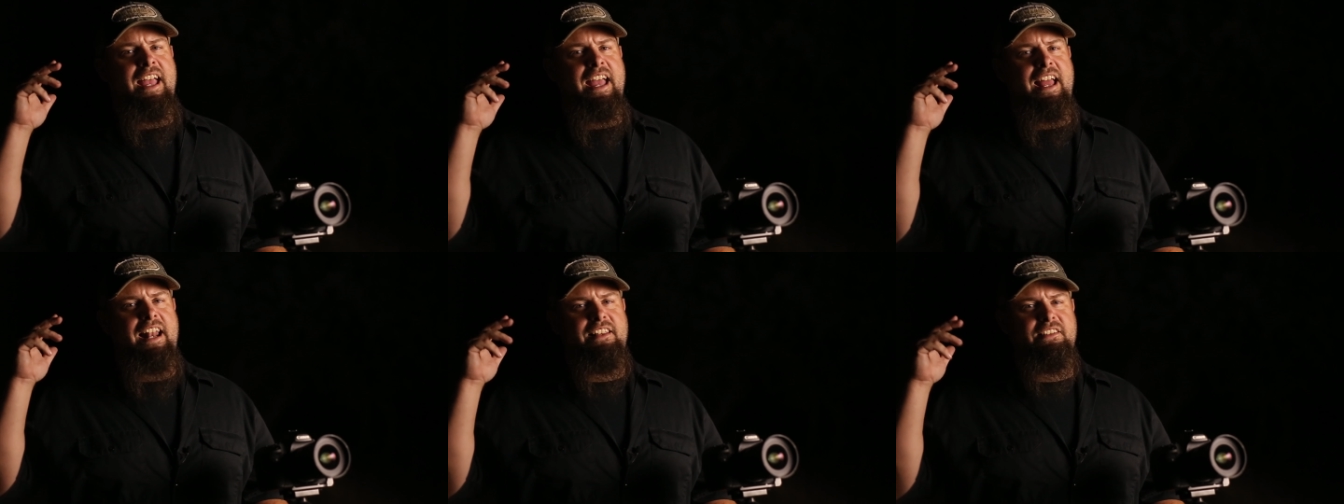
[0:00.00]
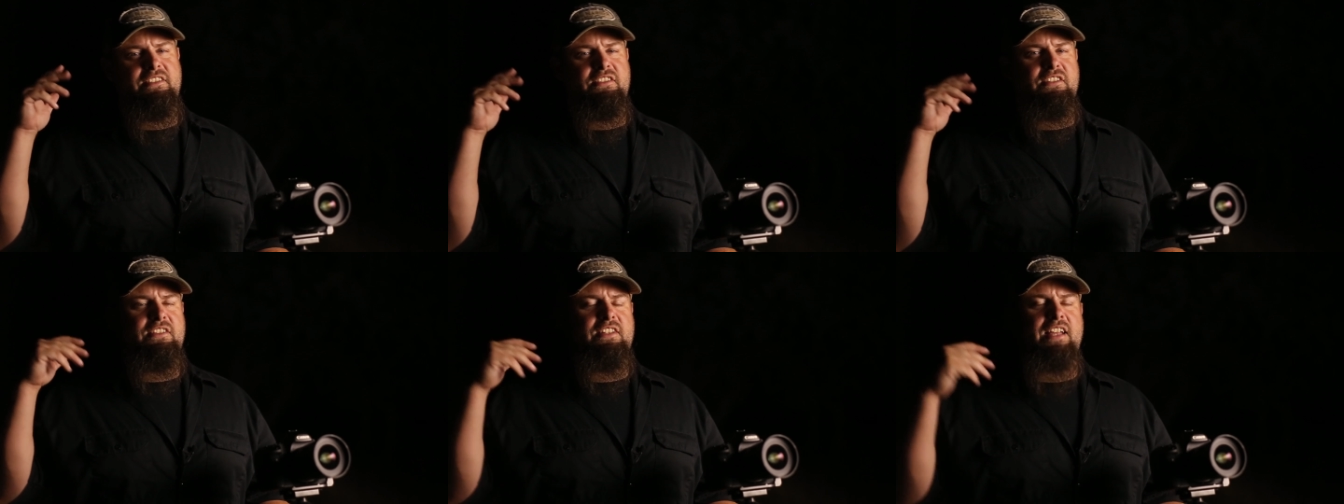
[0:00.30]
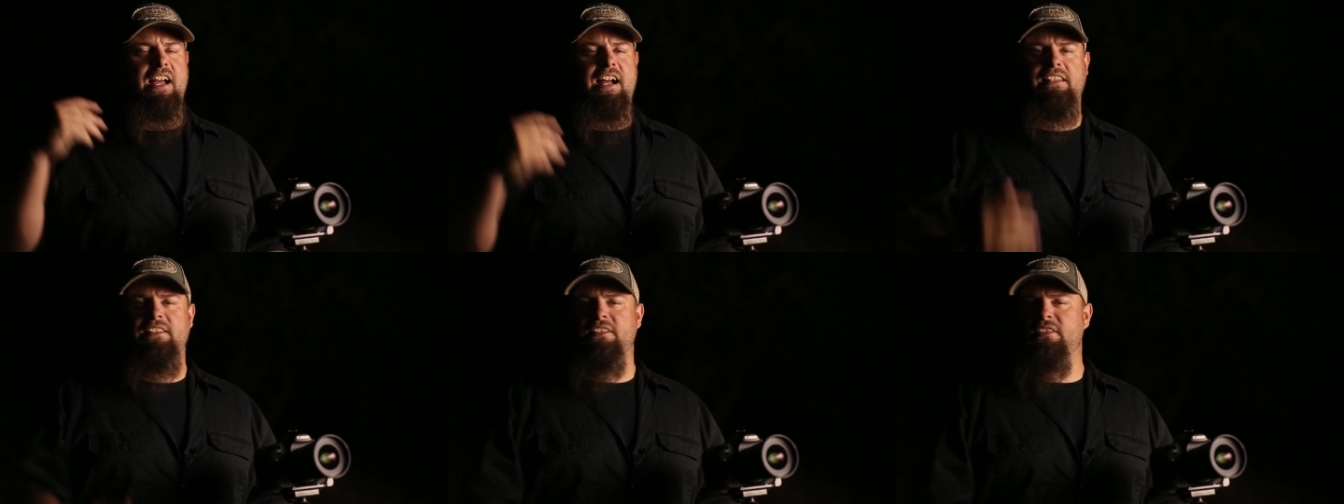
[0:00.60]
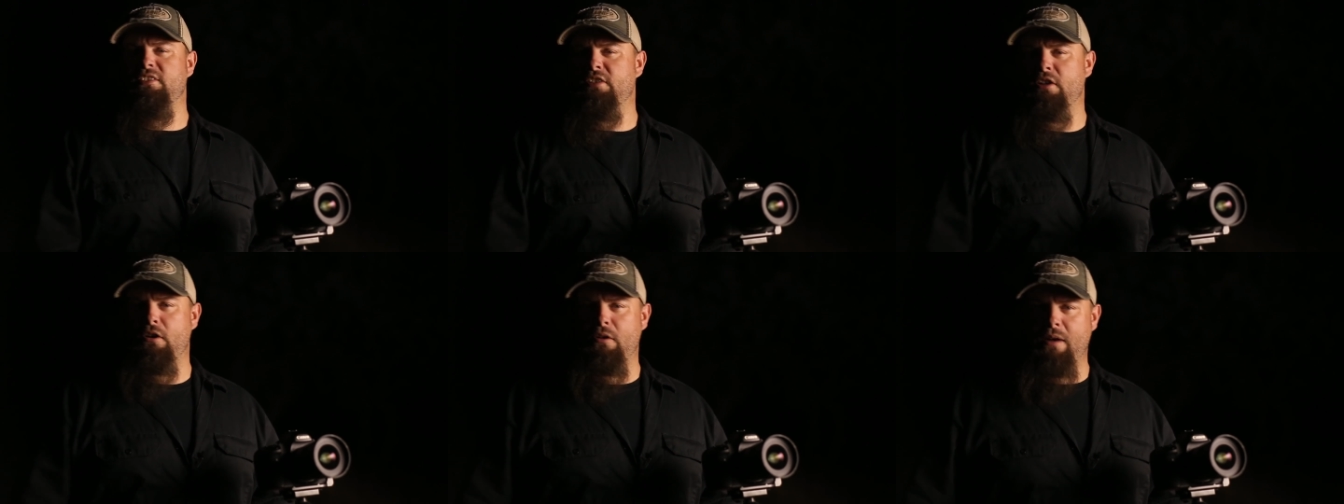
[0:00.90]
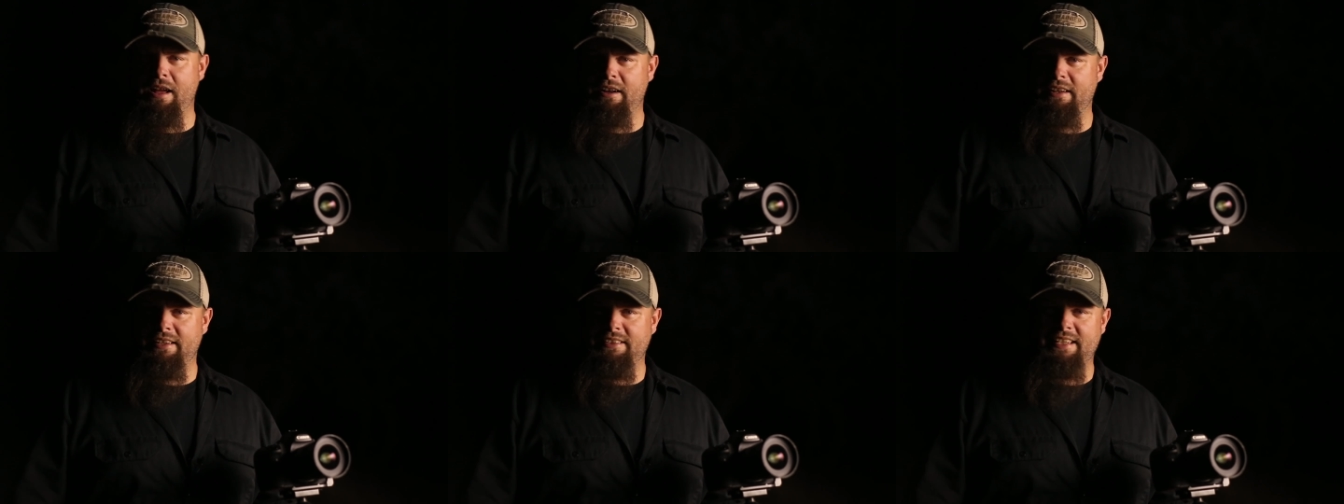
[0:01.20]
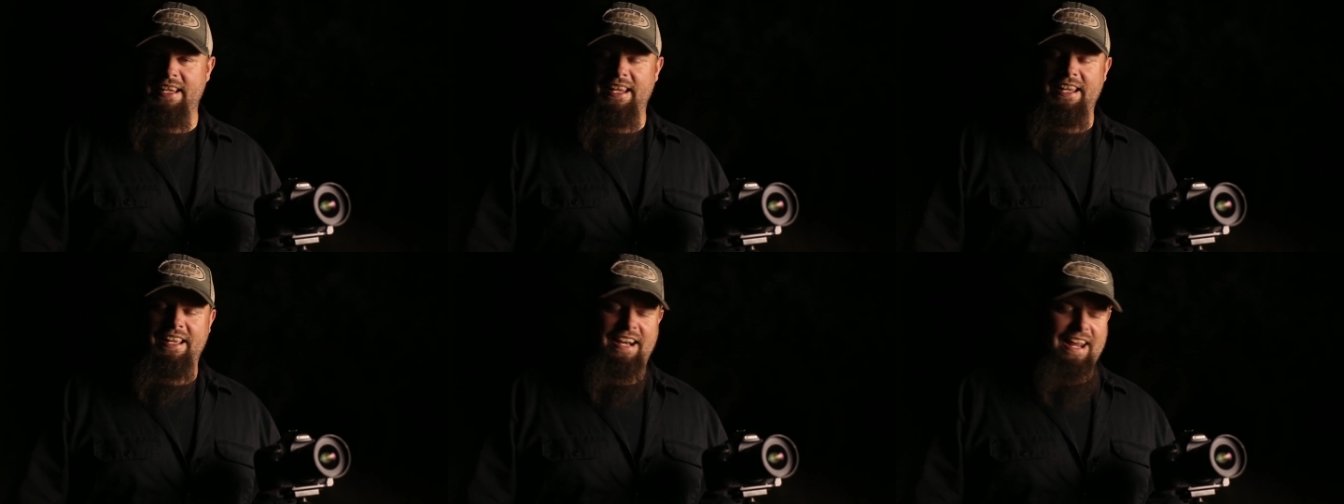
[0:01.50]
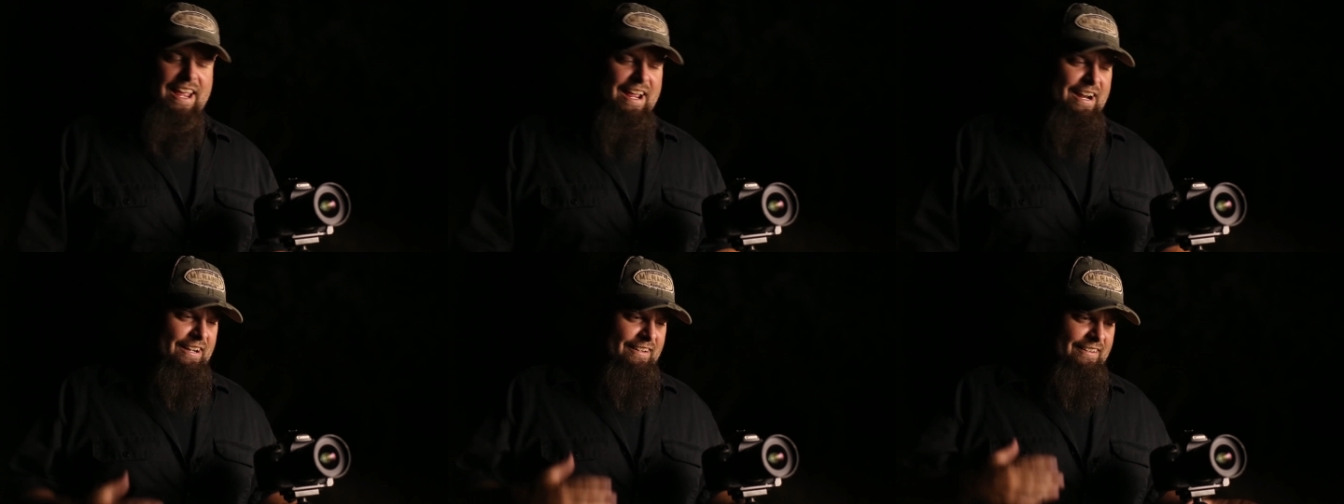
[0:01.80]
and it's just gotten so out of date,
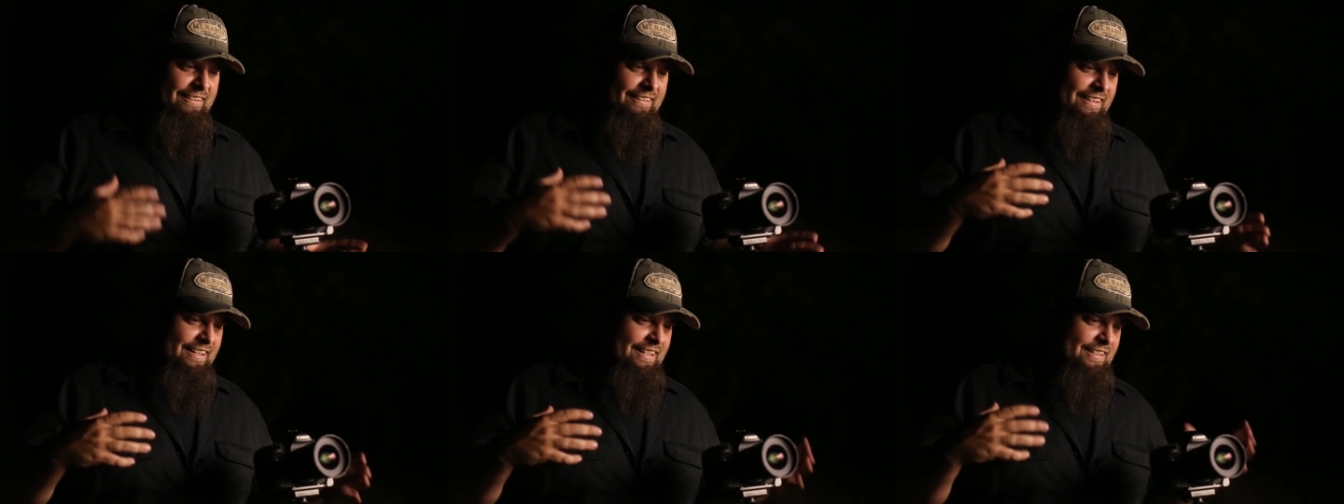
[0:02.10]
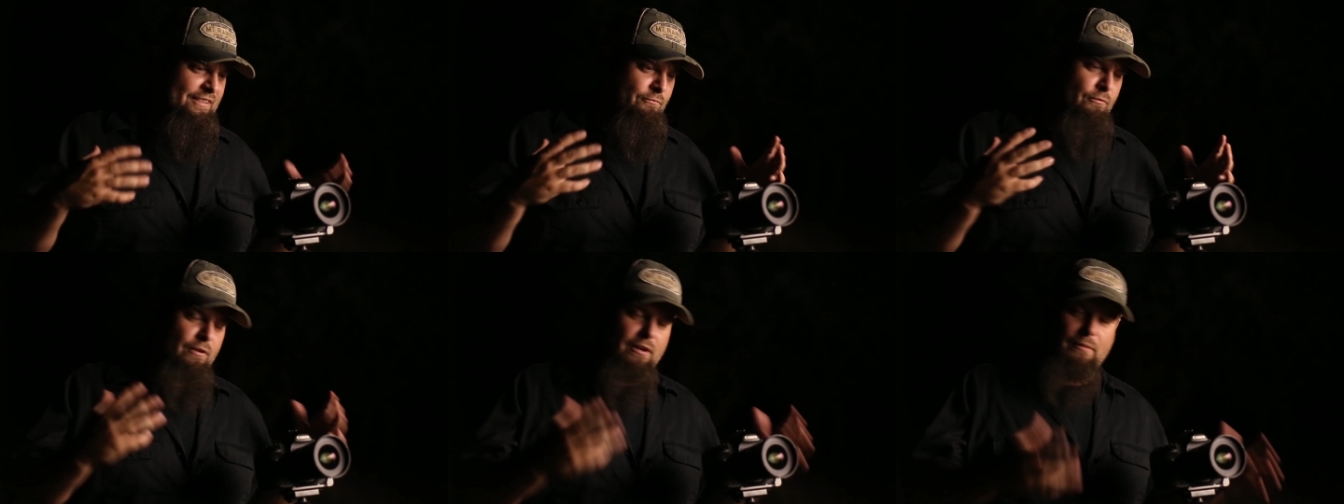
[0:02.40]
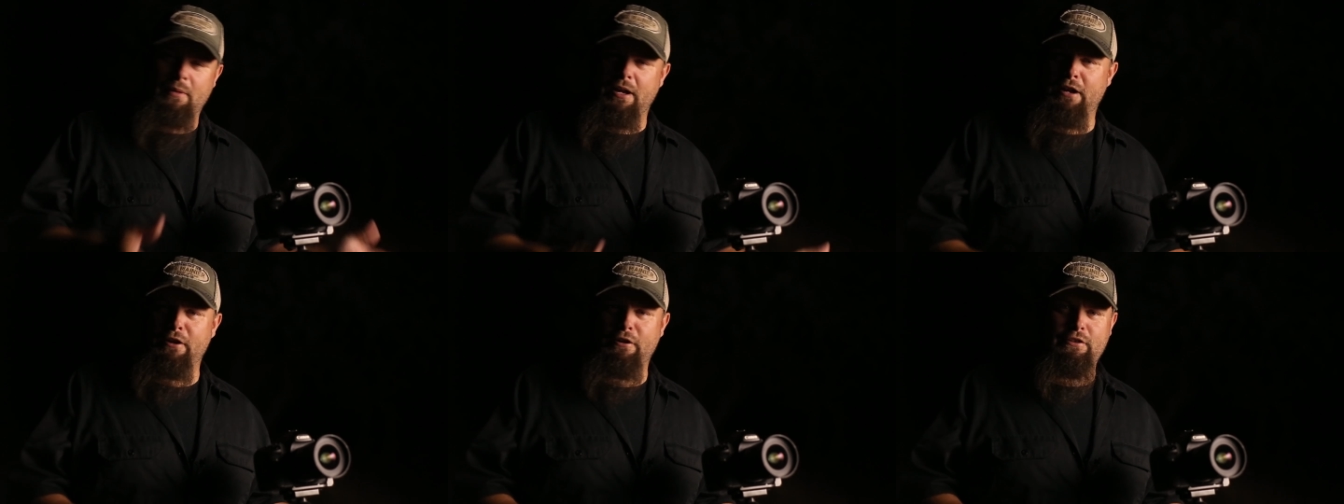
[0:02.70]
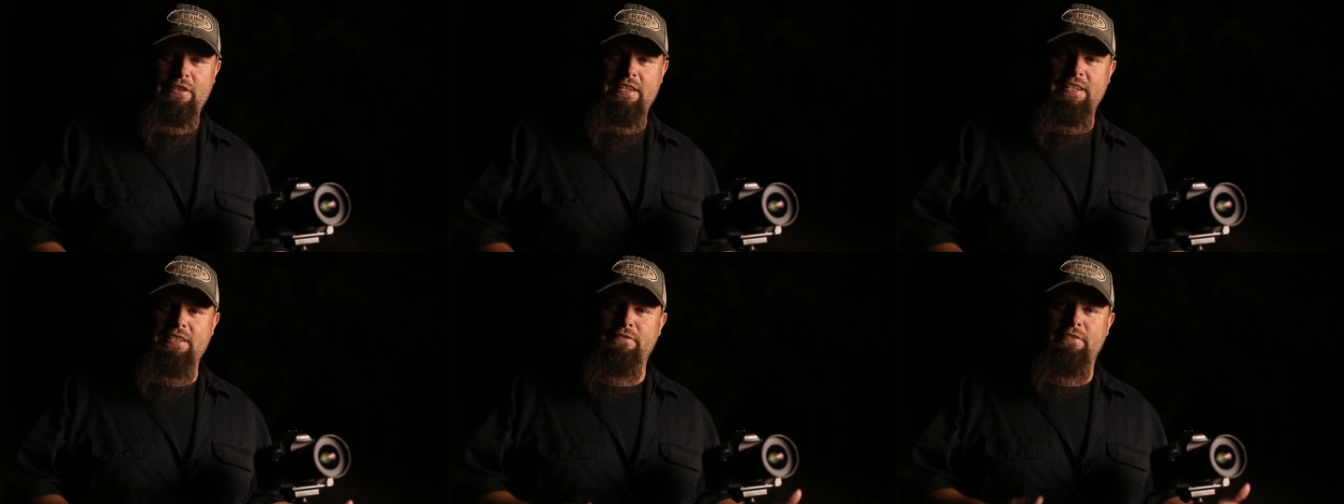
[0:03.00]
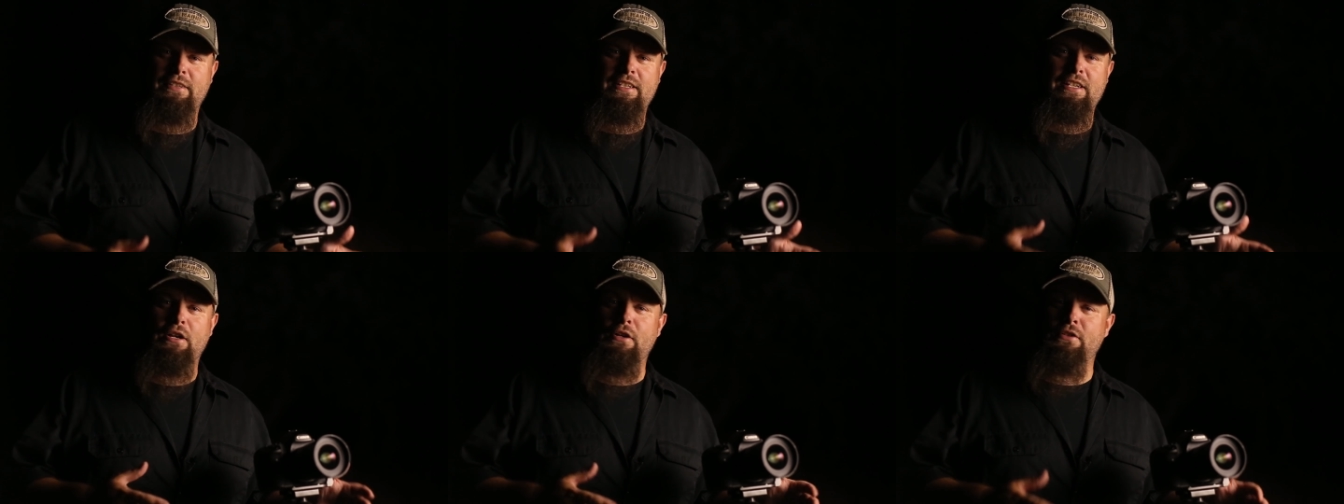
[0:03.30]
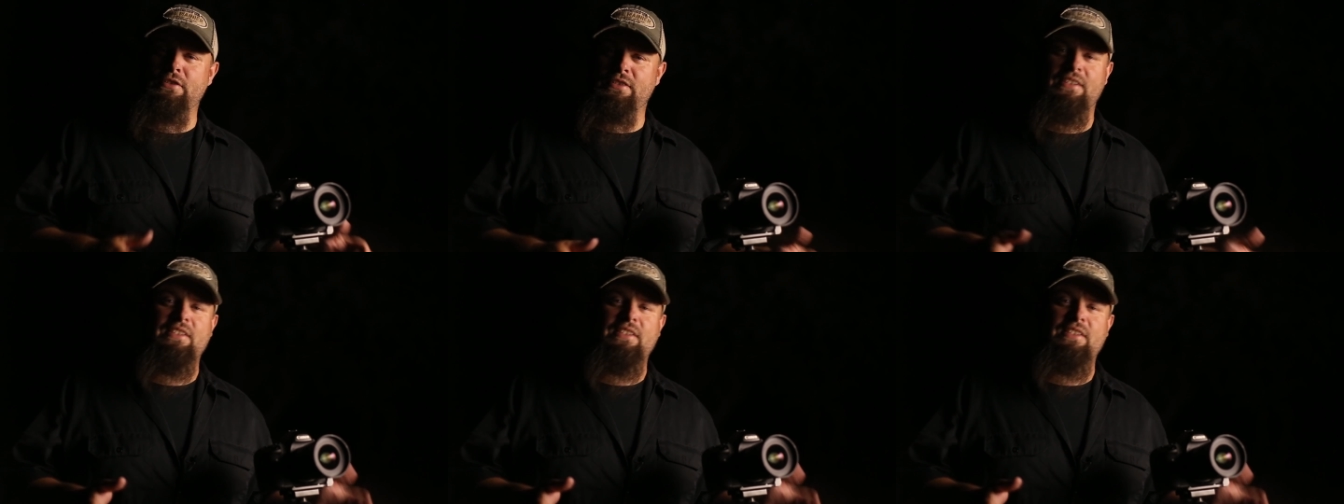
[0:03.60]
and it's one of my earliest videos,